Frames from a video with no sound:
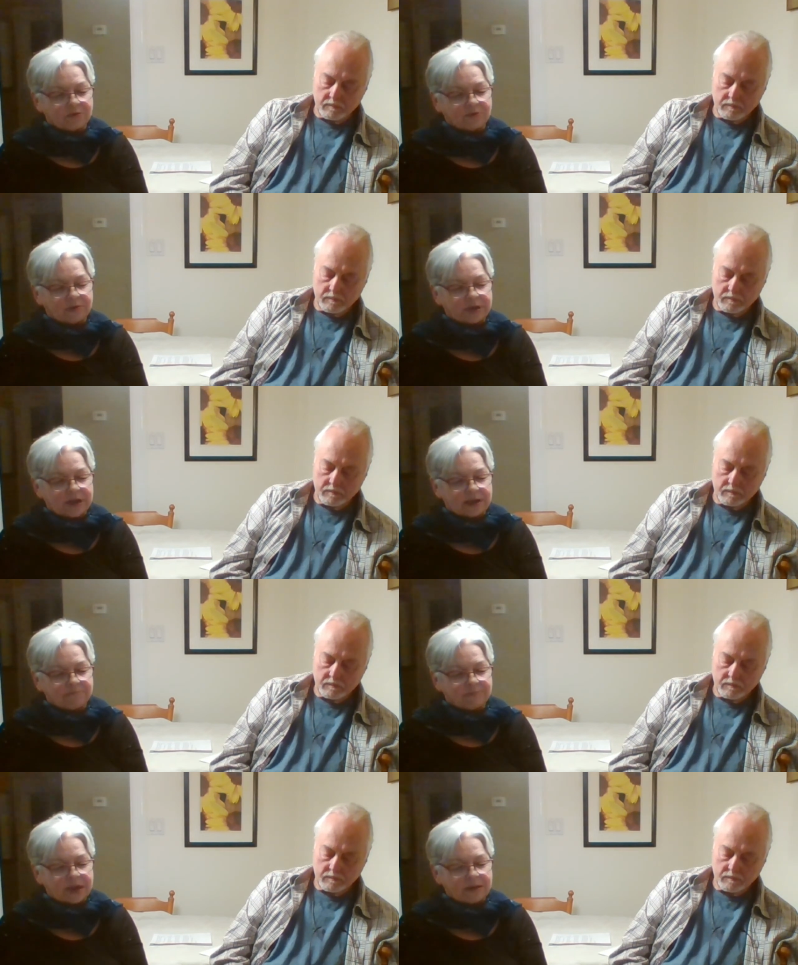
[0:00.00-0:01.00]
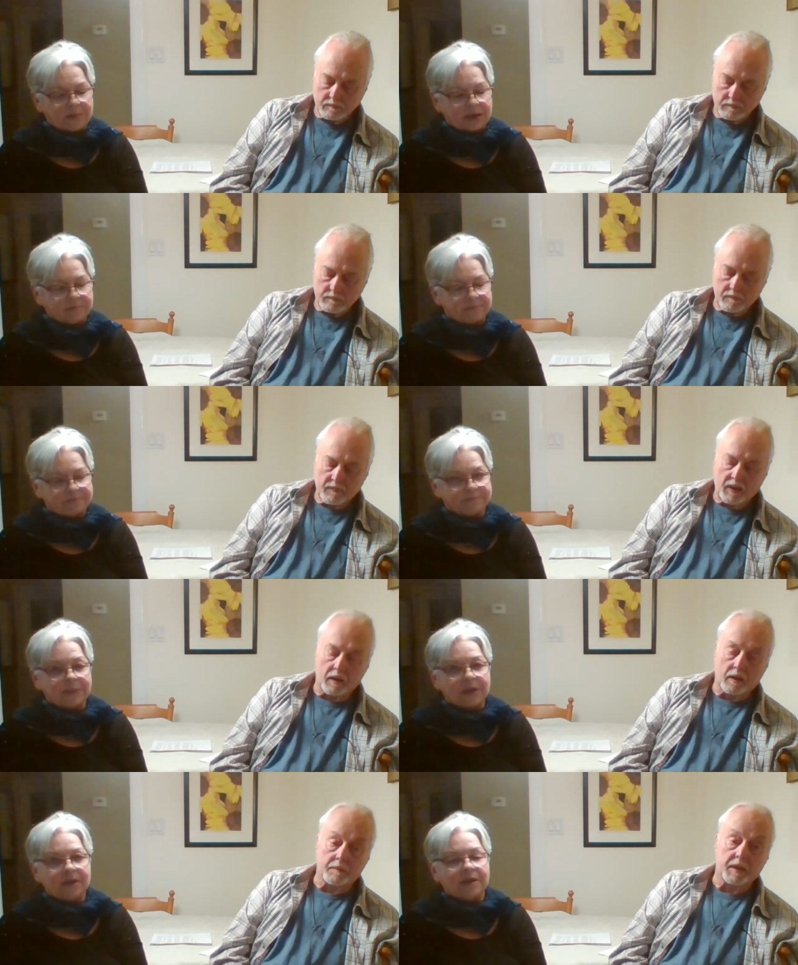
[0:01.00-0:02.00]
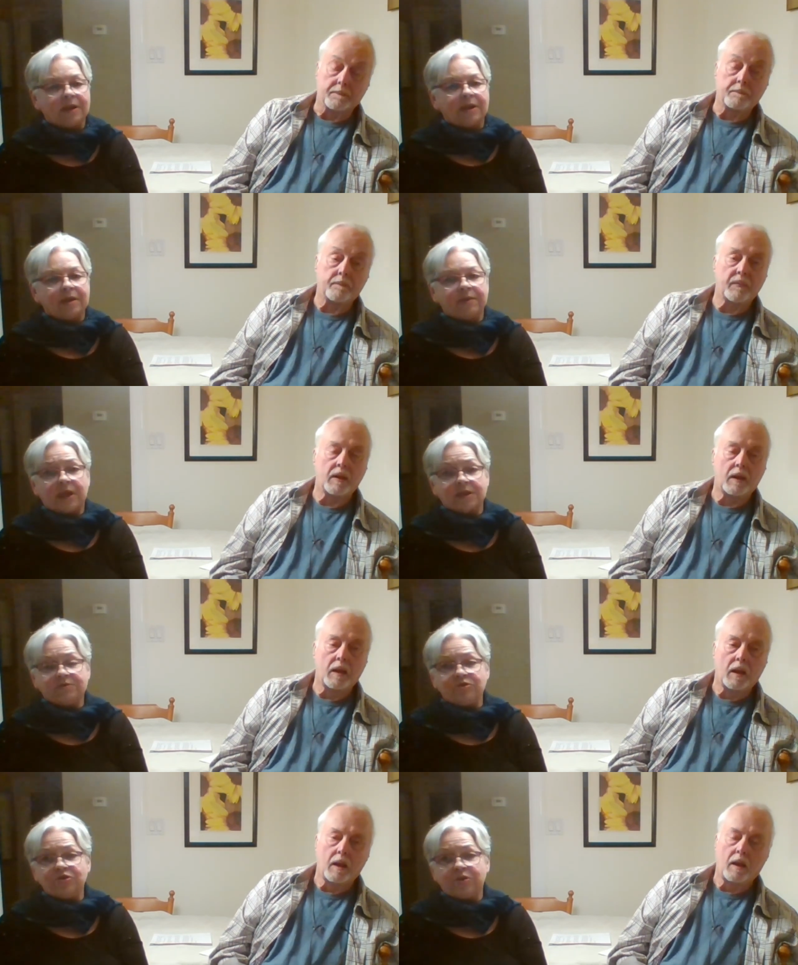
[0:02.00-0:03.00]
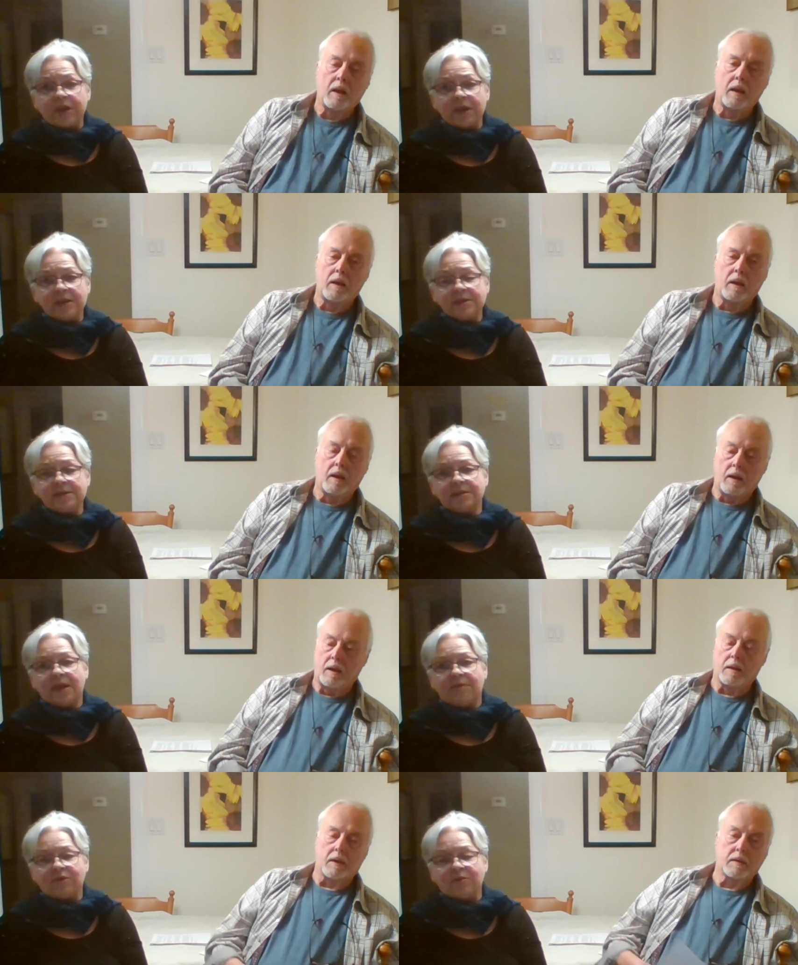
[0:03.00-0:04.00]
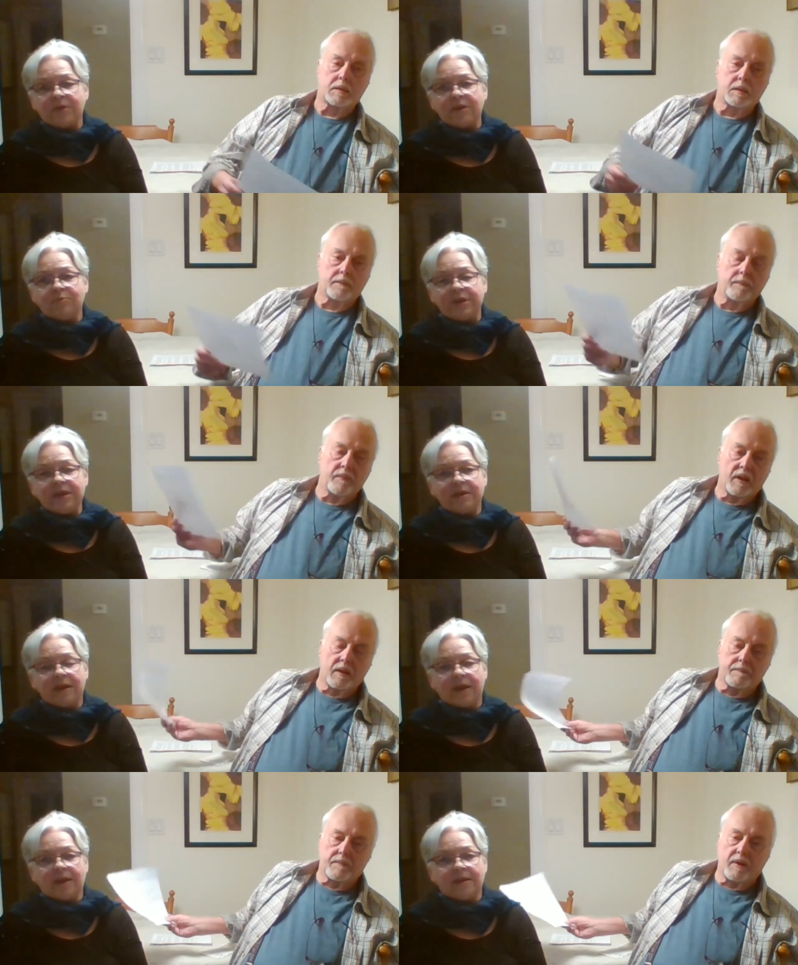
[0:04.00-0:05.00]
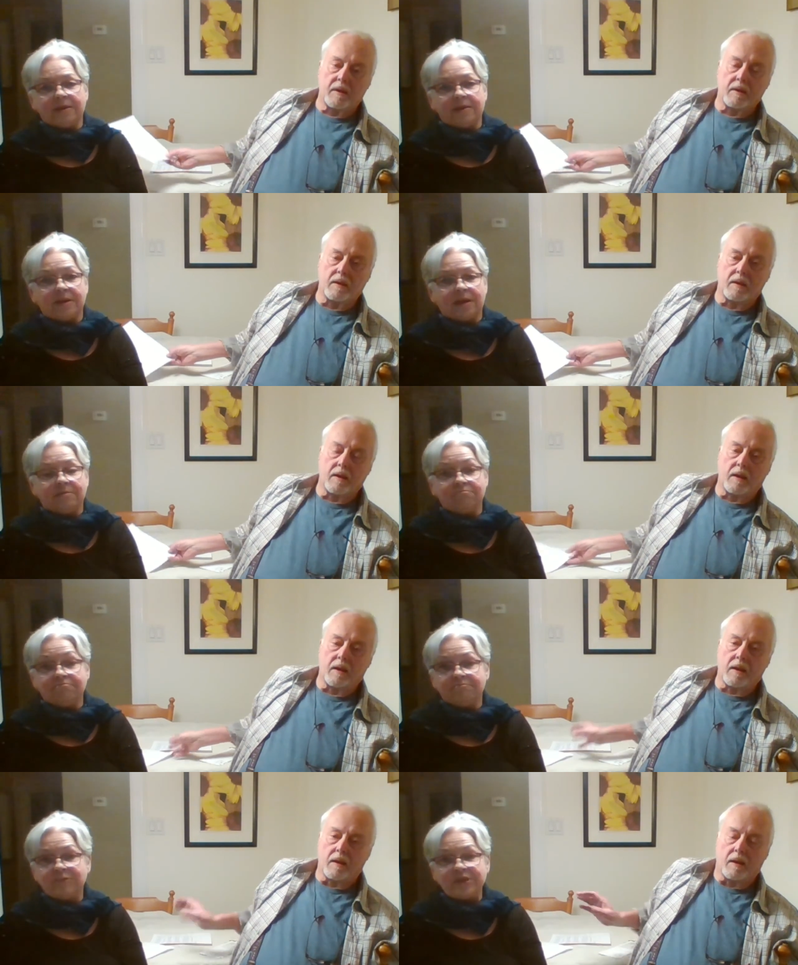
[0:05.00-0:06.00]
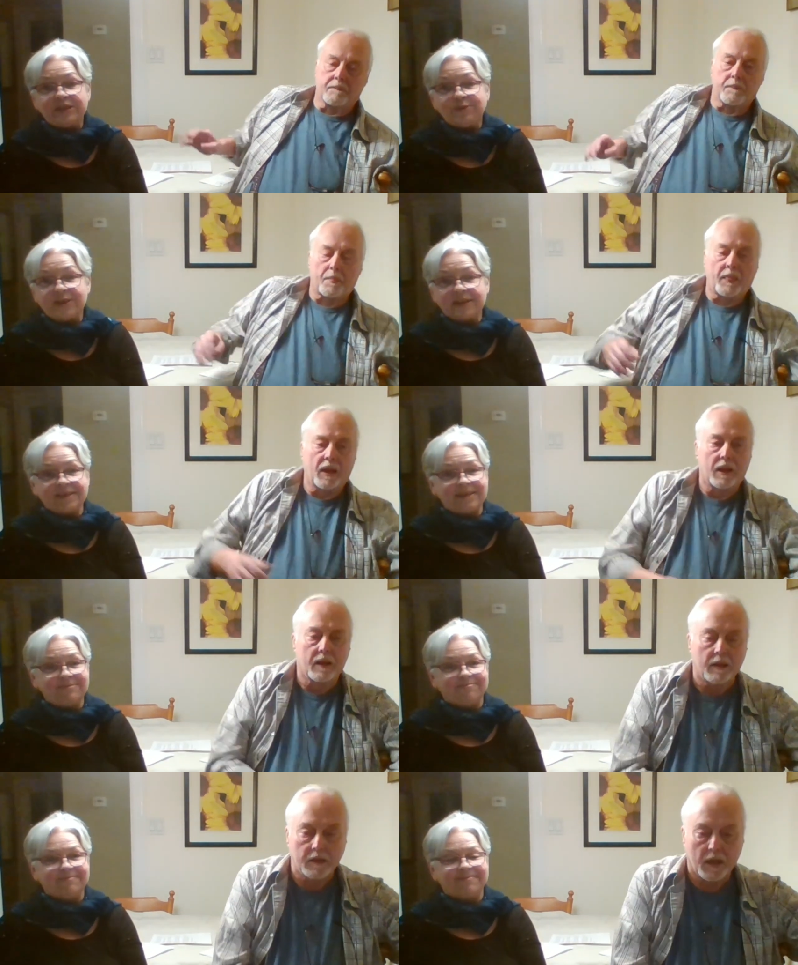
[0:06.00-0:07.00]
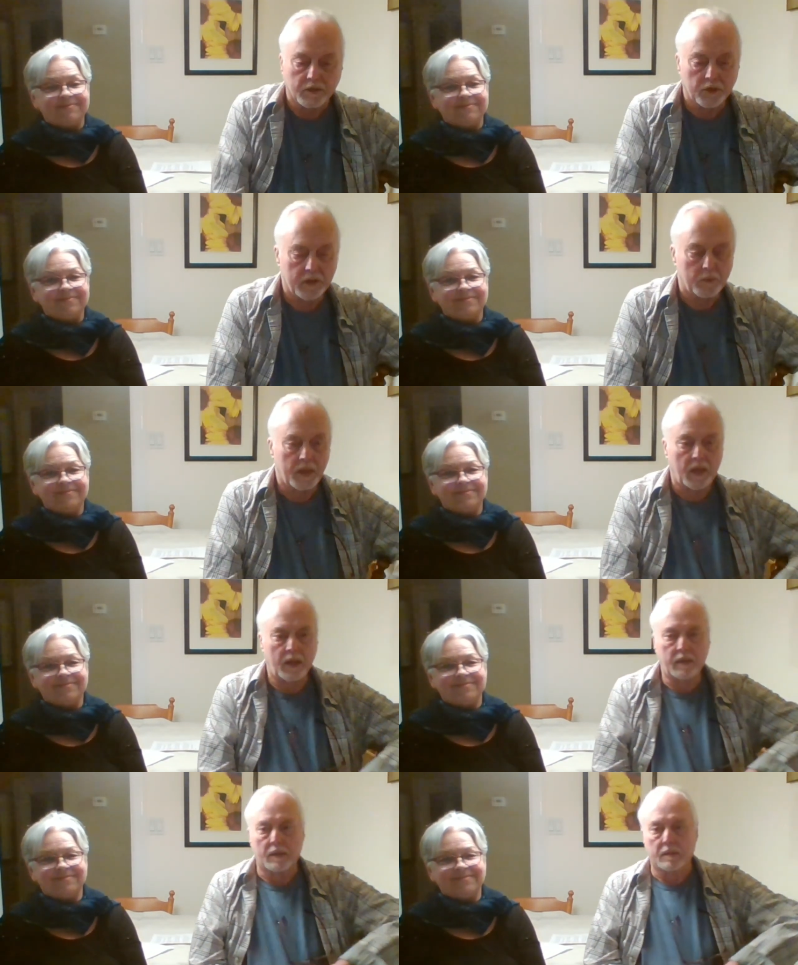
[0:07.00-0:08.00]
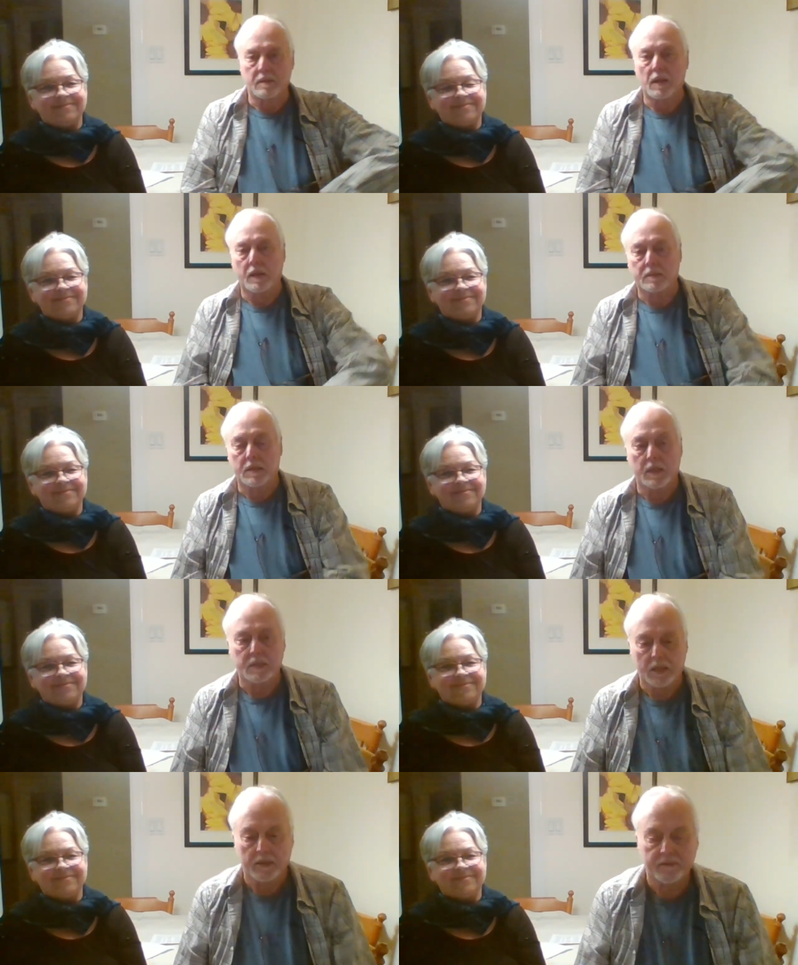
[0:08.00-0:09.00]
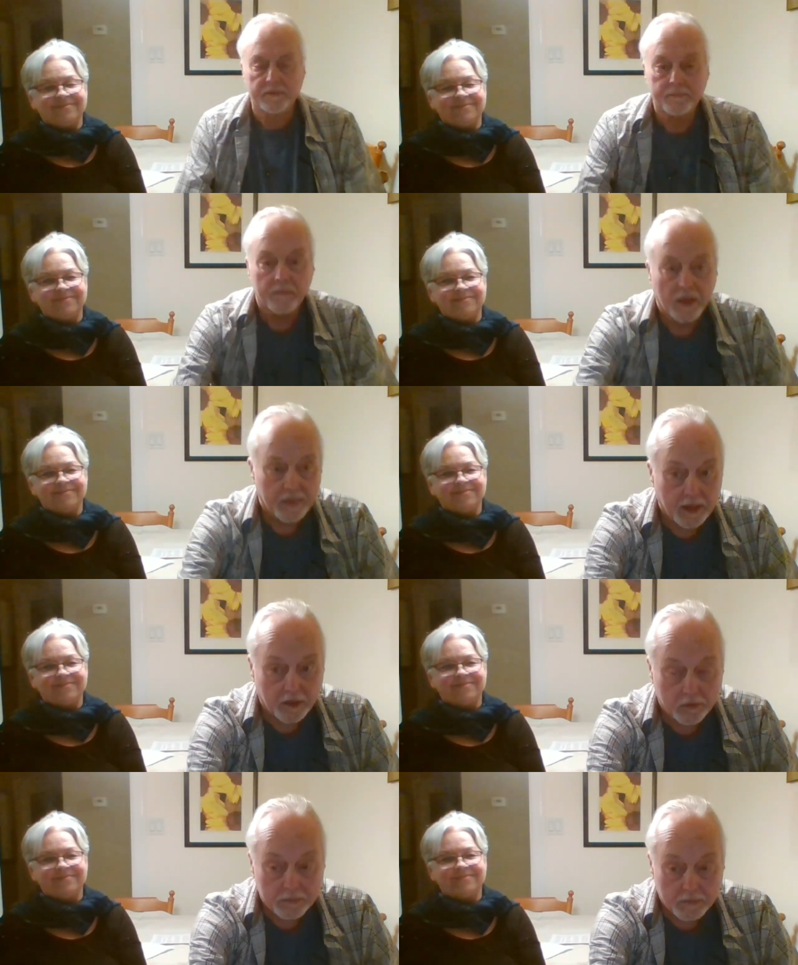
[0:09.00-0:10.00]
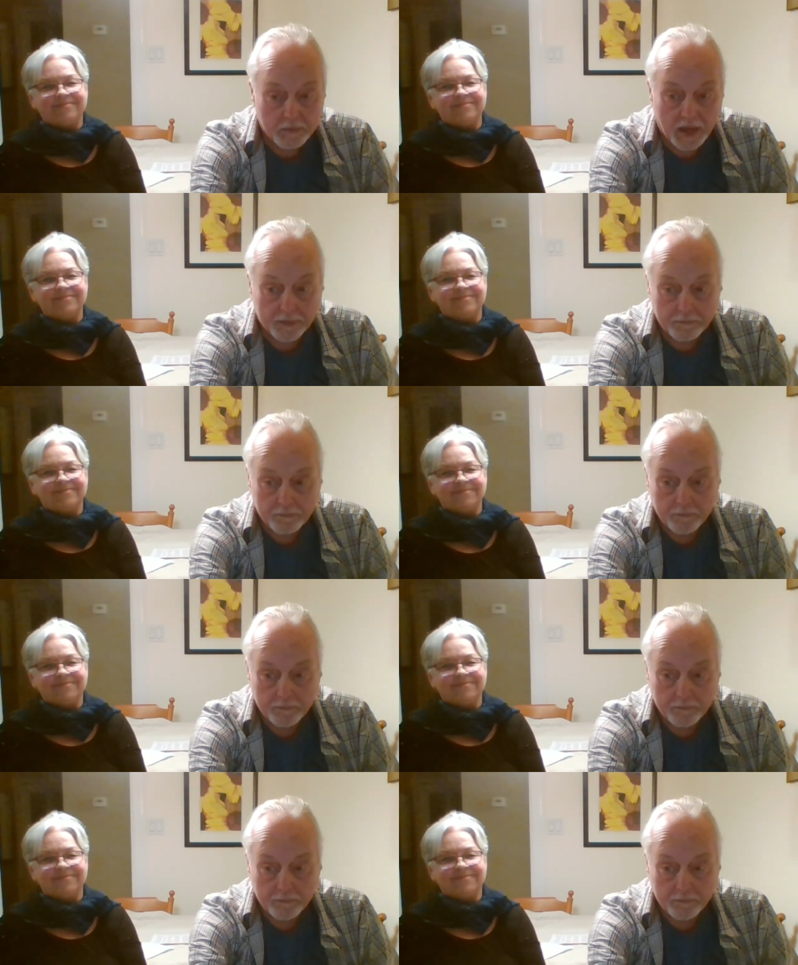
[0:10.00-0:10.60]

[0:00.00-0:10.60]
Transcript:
Speaker 1: your holy name. Amen. Amen. Thanks for joining us. Have a yes. great week, and uh,
Speaker 2: we'll see you next time. And enjoy the weekend and, and stay safe. Thank you. Bye bye.